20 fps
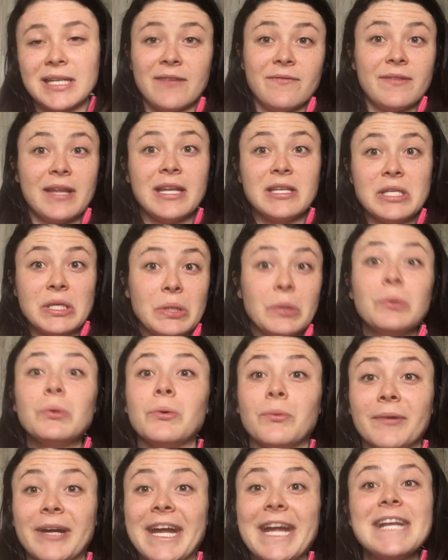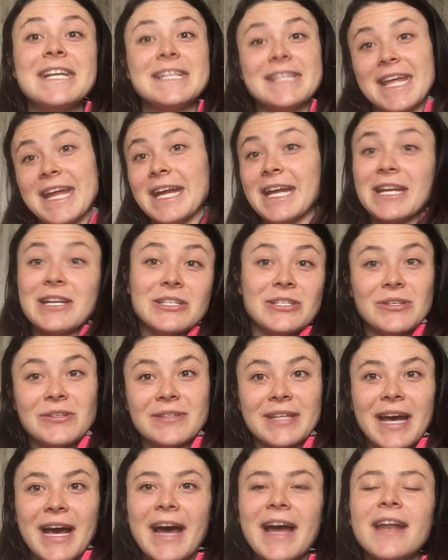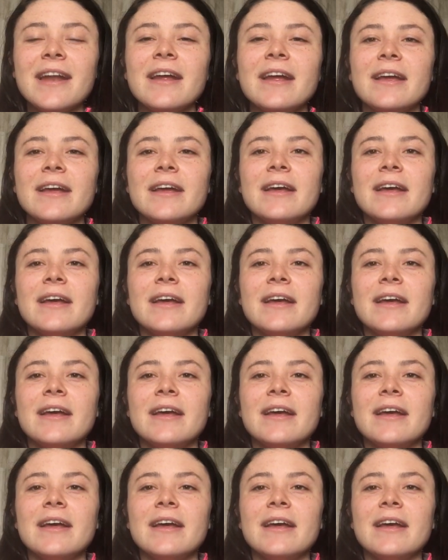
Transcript: And if they do, great, they can do that.